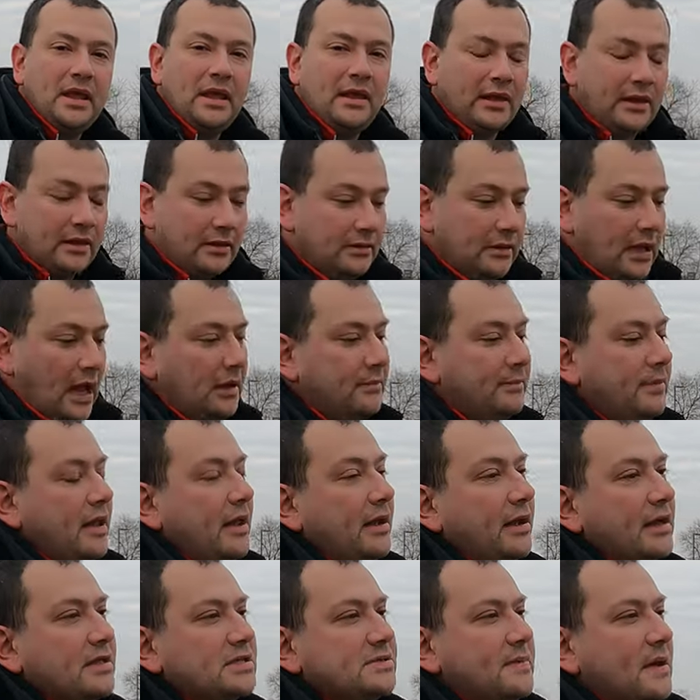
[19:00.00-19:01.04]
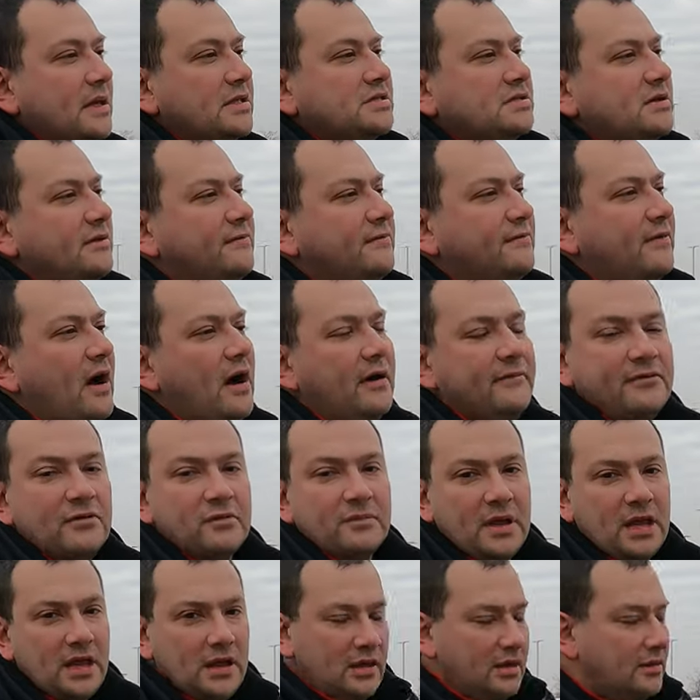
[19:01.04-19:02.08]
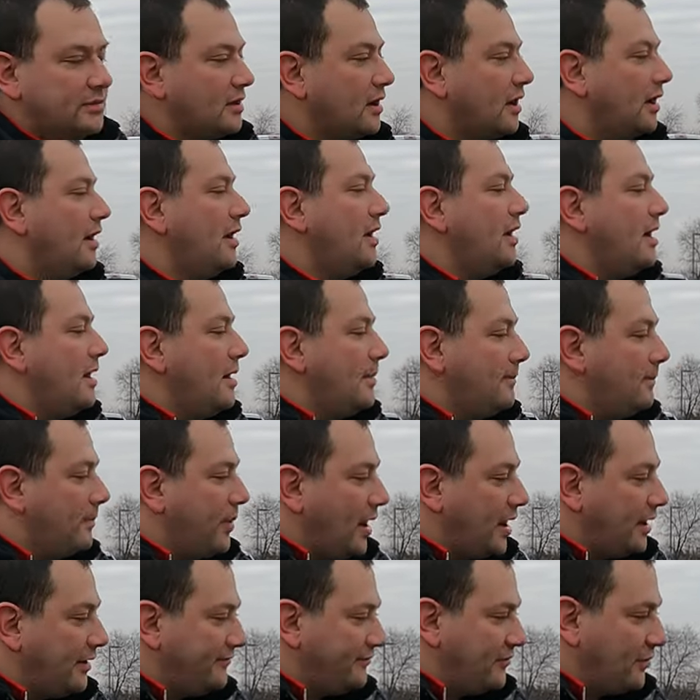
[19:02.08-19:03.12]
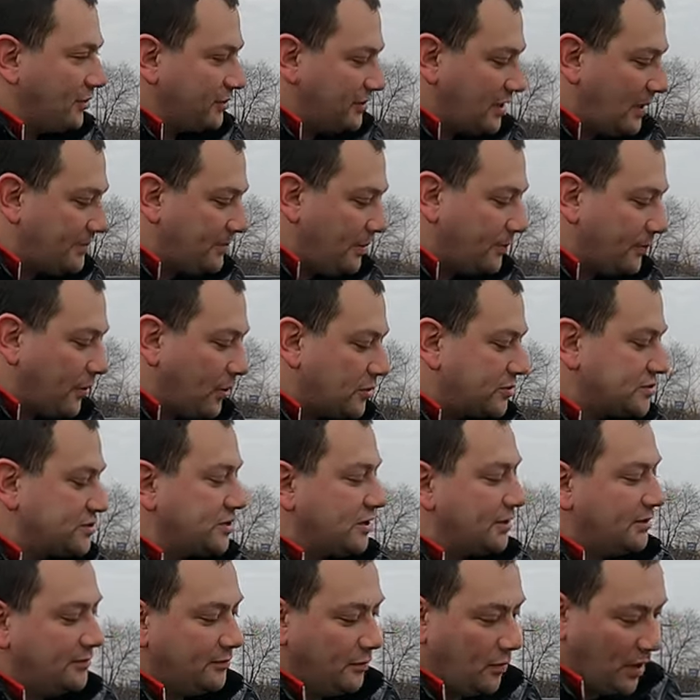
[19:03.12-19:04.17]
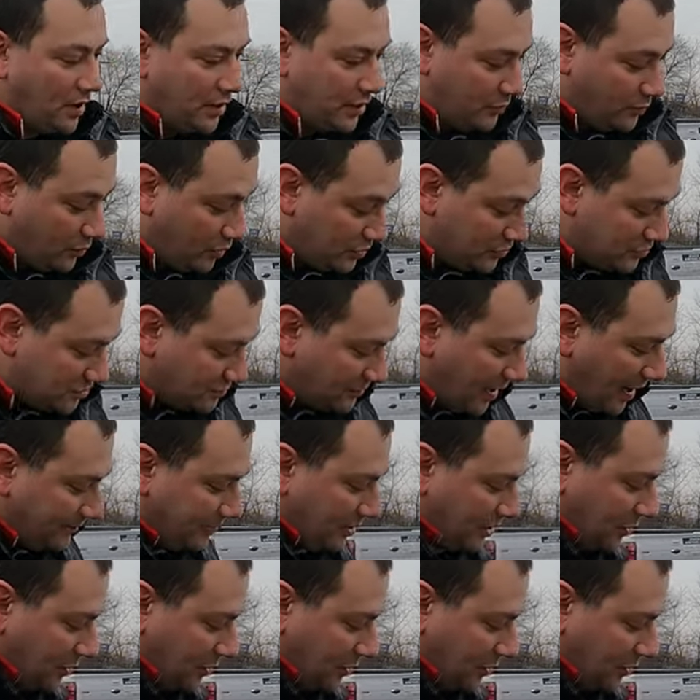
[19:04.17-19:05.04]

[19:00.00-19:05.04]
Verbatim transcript: being expensive for me either. But if you're a type of person where you slam